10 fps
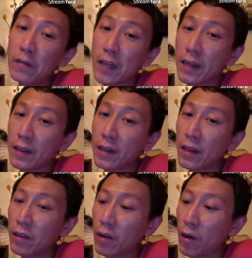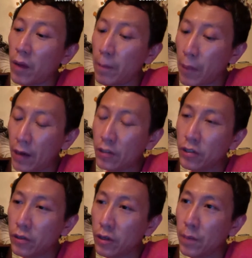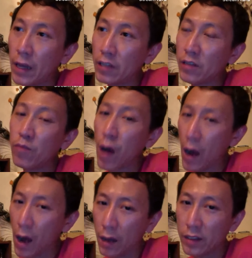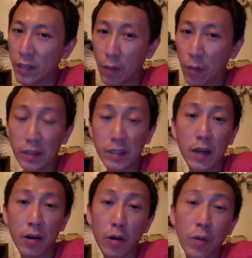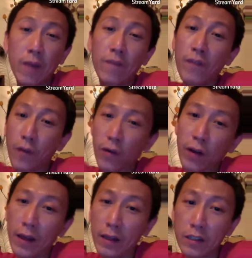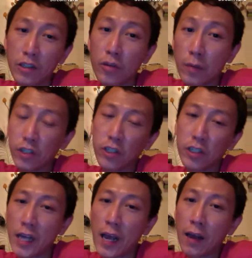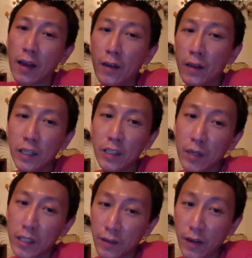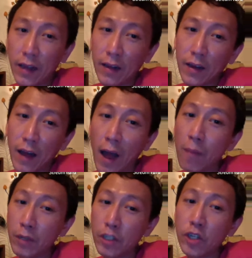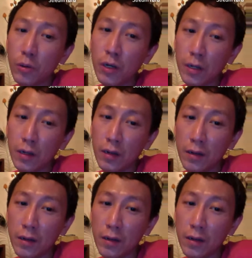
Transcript: like compared to the Page of Wands, that one is like looking for like it's too much to take. This one is still like I'm mature.